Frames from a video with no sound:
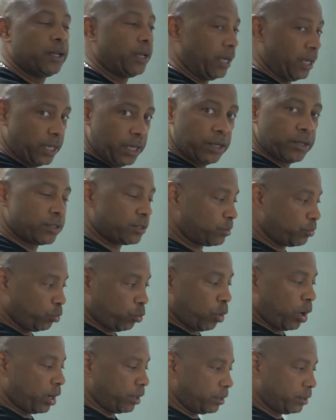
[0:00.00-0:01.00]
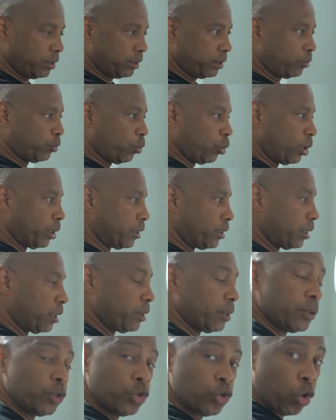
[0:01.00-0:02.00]
And here's what would
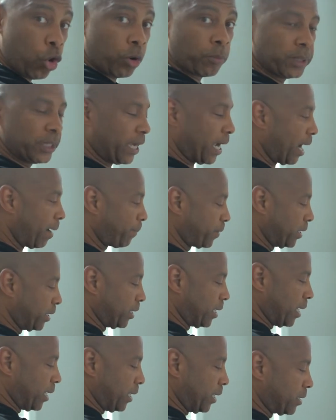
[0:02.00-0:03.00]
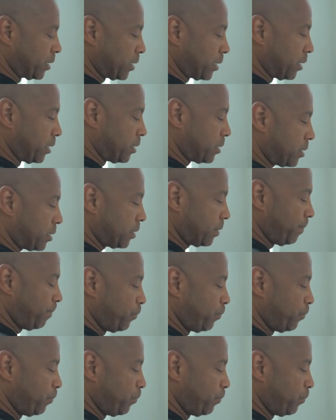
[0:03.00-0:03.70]
normally happen in that instance.